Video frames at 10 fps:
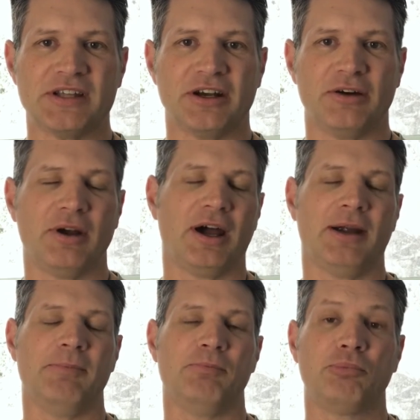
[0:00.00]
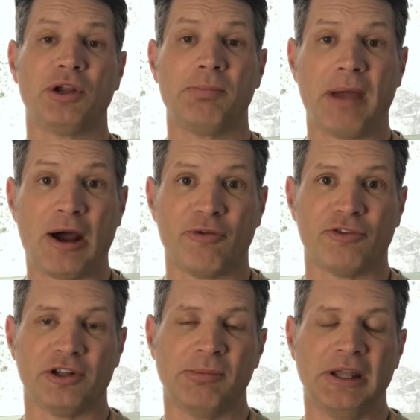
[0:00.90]
that are pretty powerful
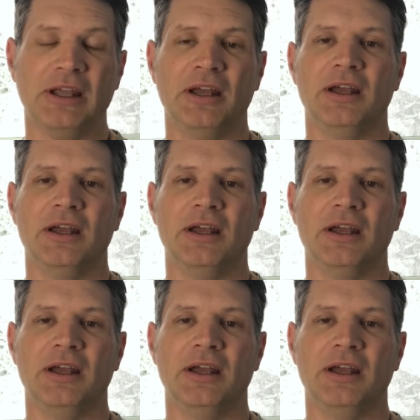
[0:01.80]
to me